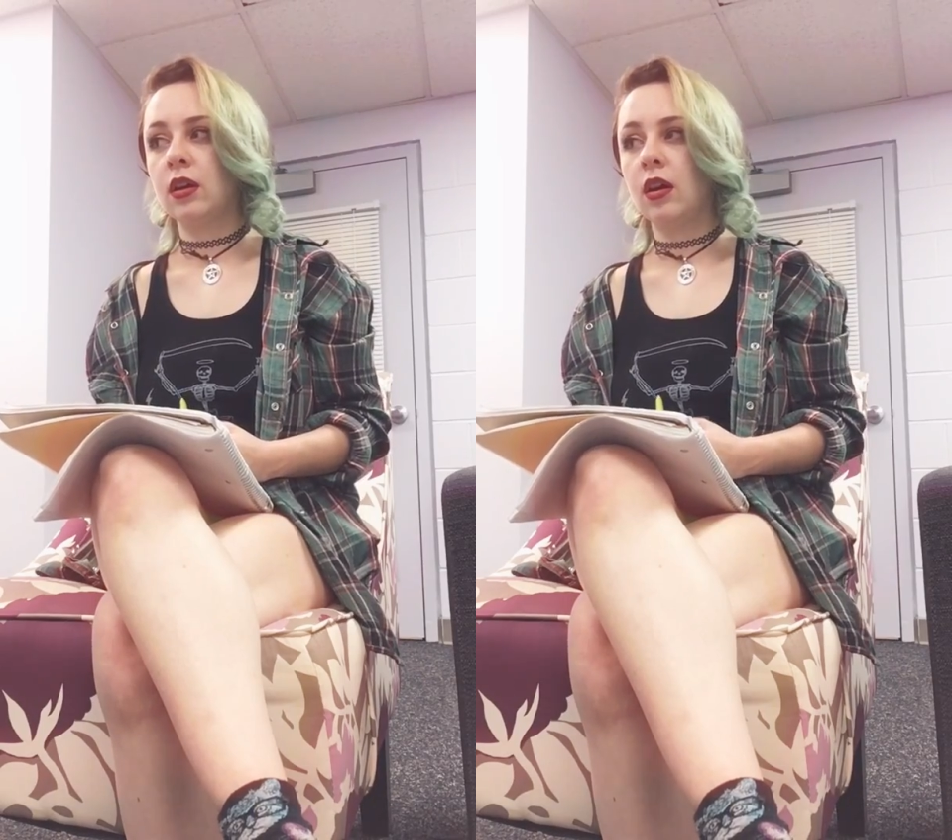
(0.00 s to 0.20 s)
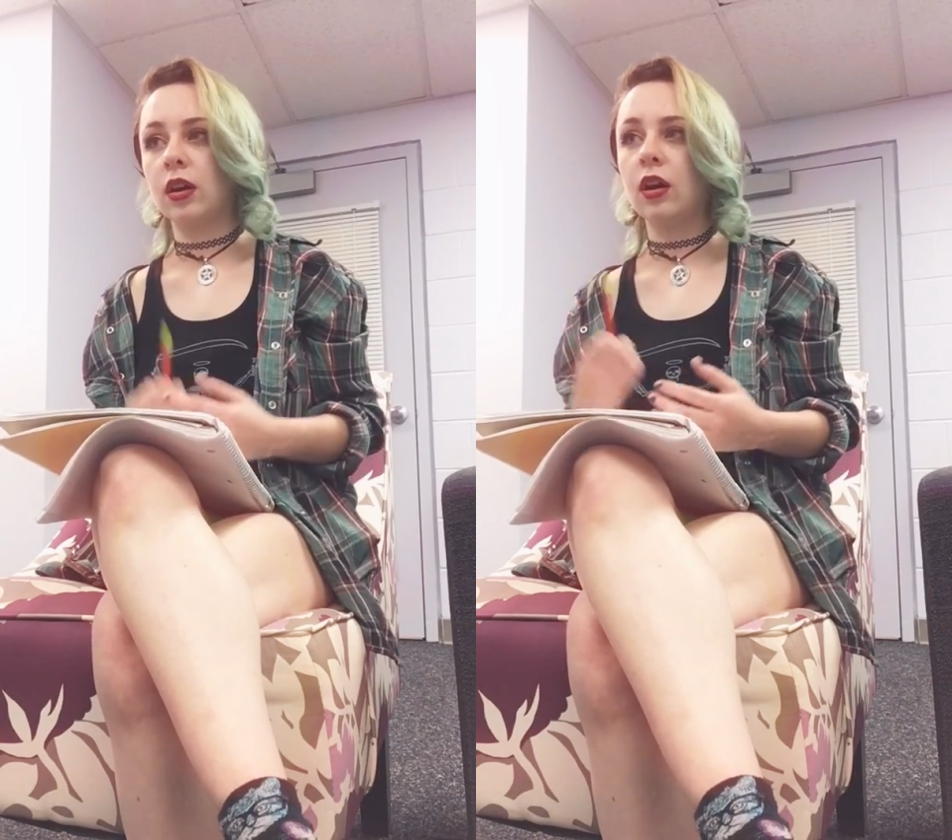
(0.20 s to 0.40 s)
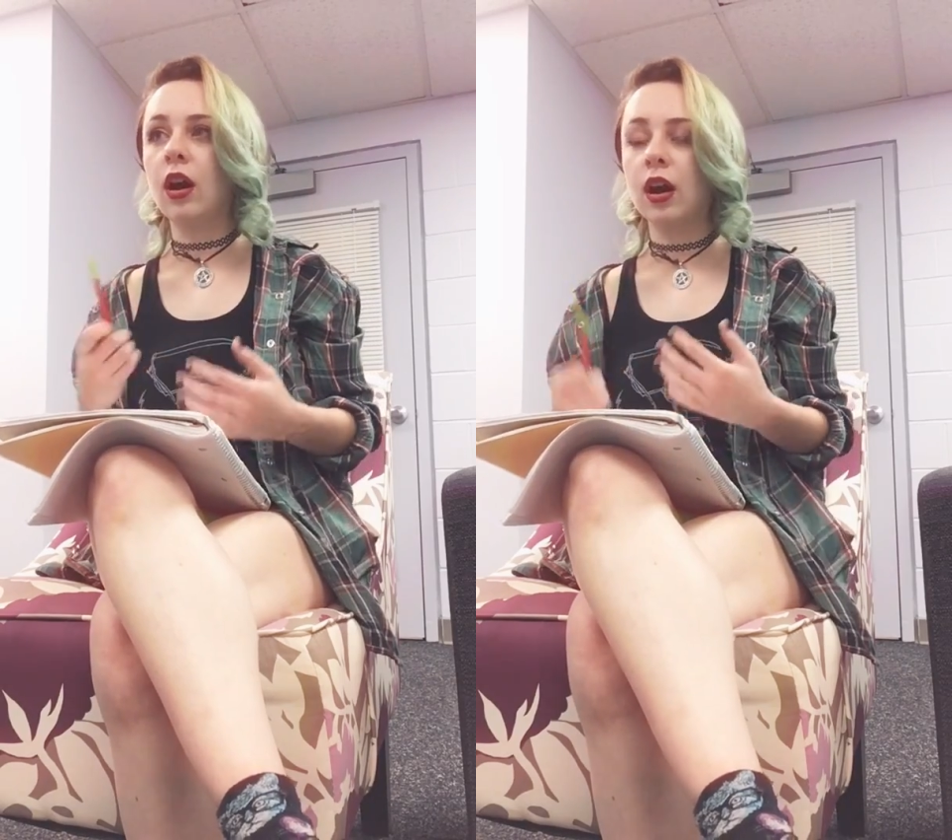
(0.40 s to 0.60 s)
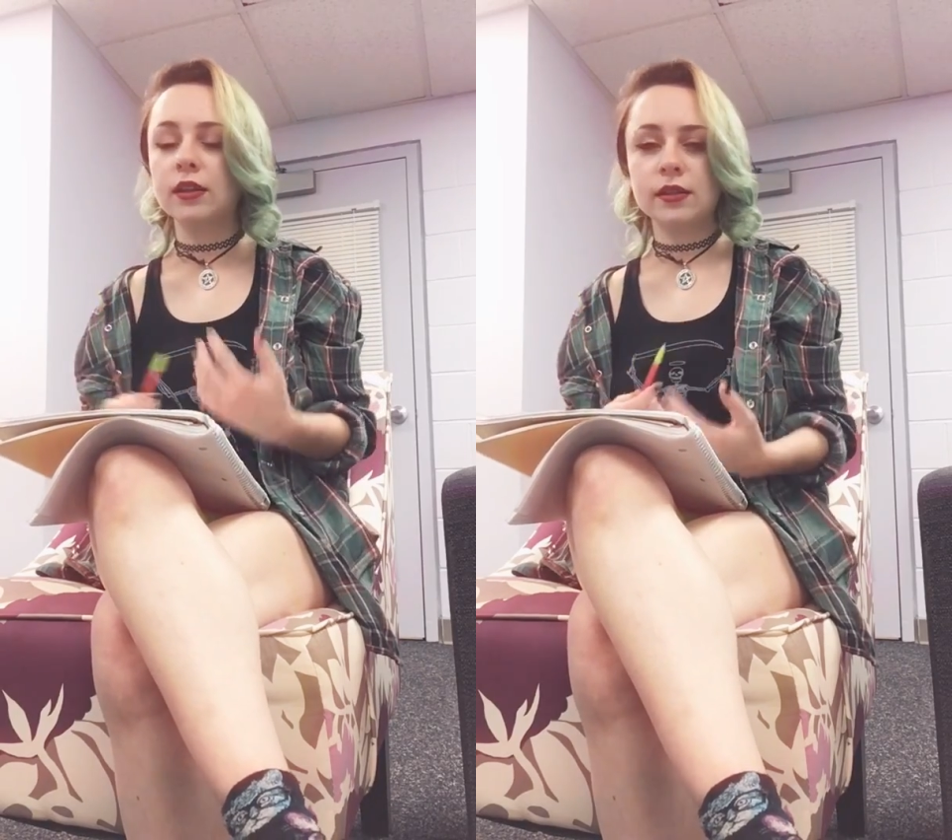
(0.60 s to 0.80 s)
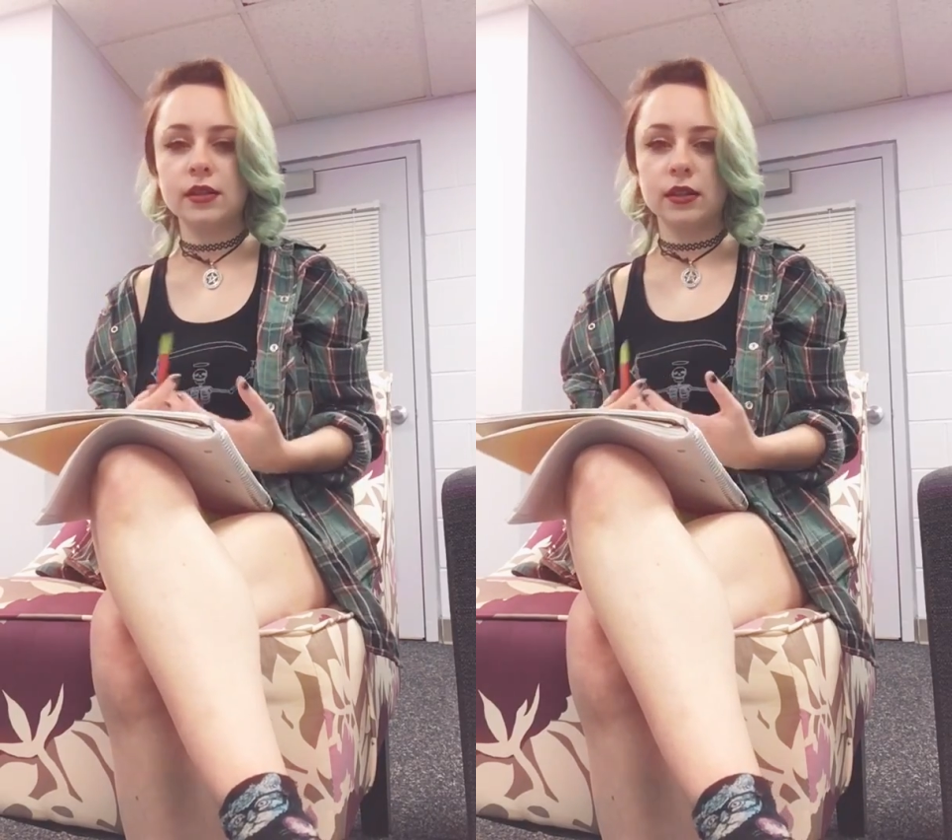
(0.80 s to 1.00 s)
are
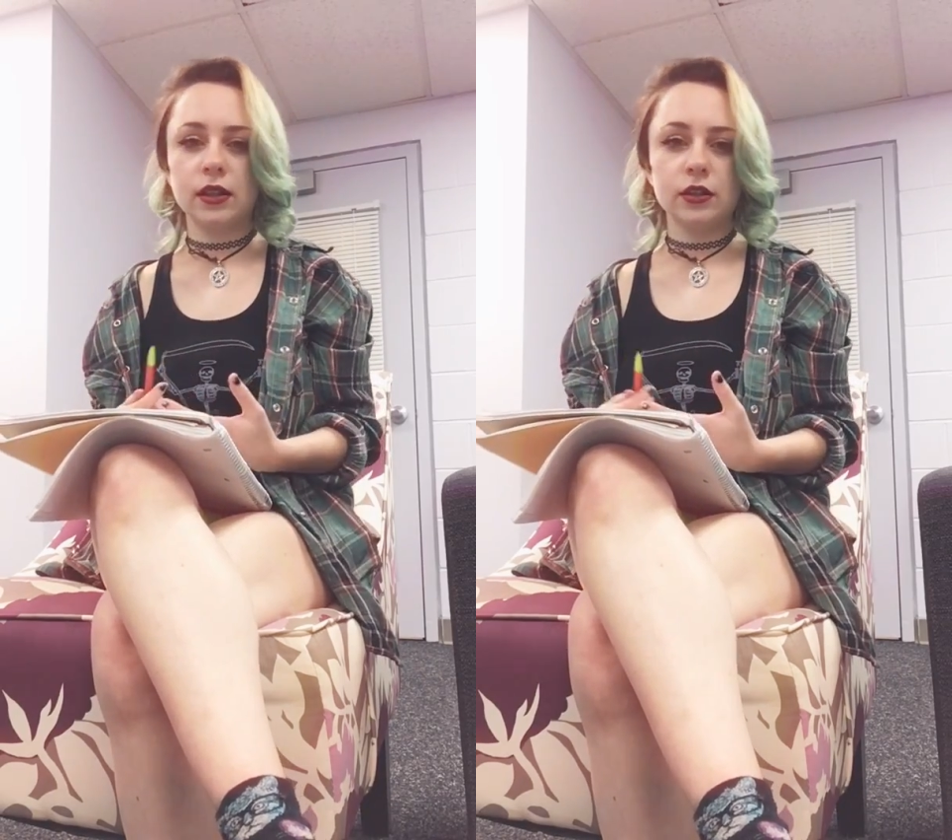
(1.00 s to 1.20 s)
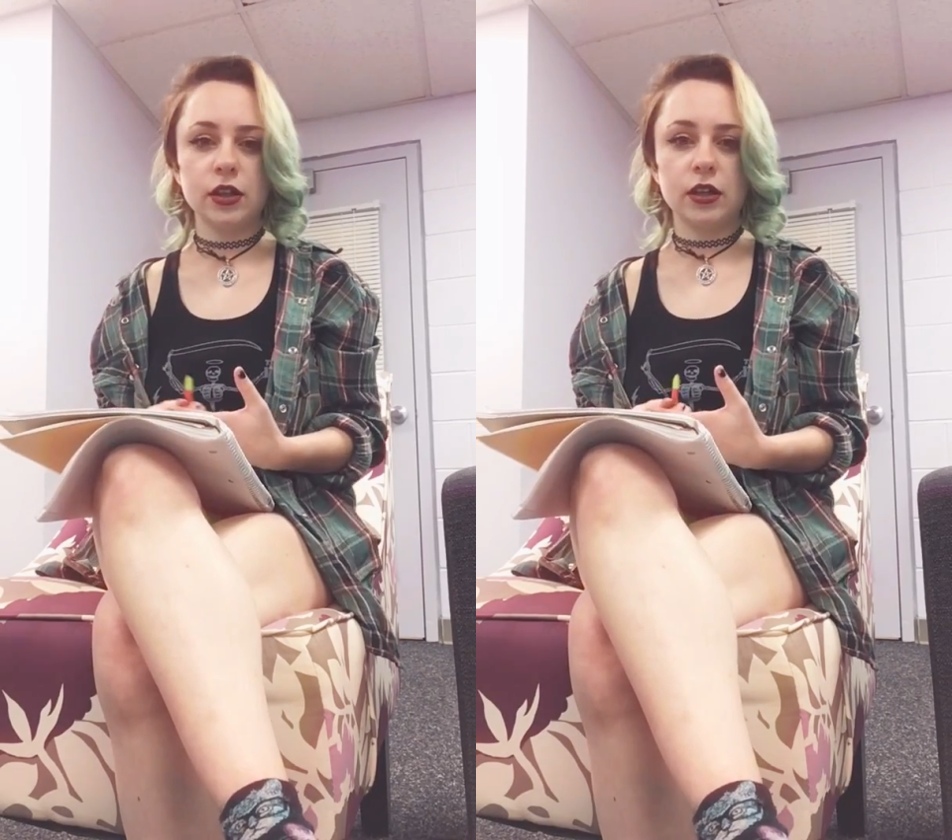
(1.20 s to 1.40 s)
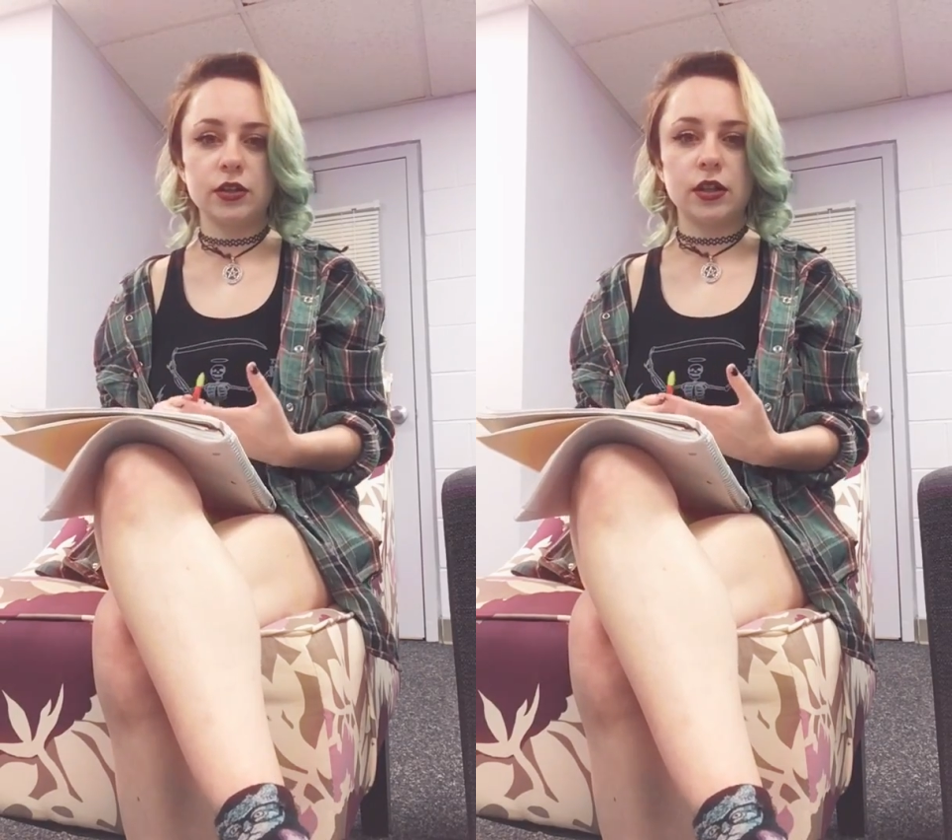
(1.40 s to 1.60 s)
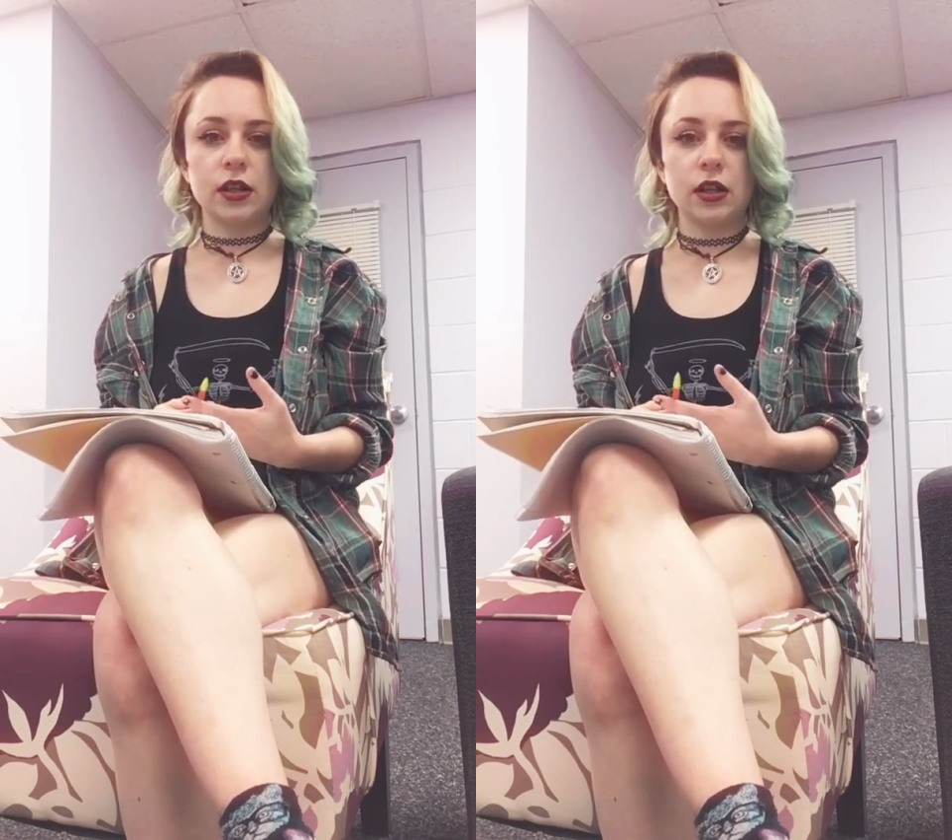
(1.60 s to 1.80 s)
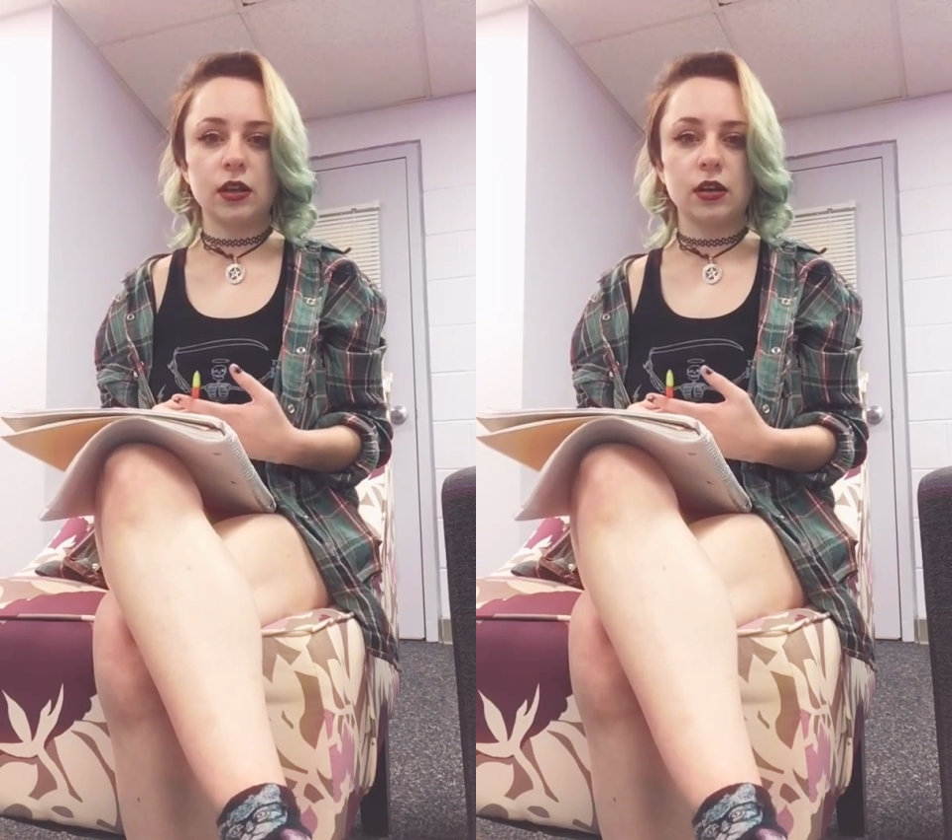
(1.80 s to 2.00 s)
constantly
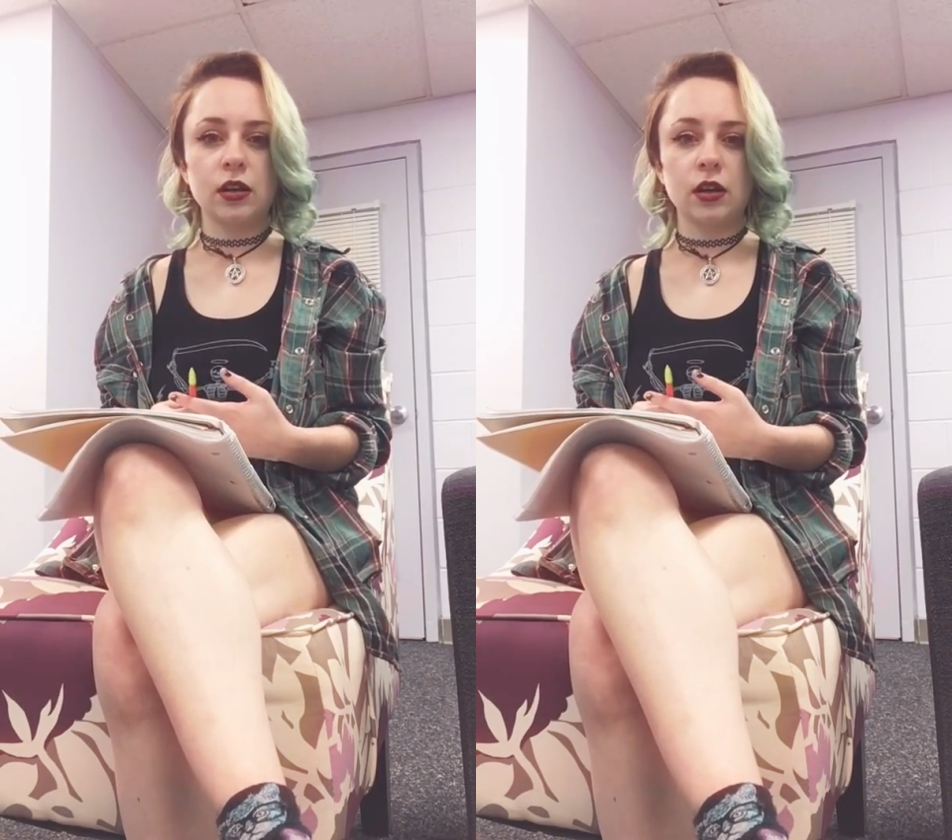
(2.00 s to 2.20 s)
changing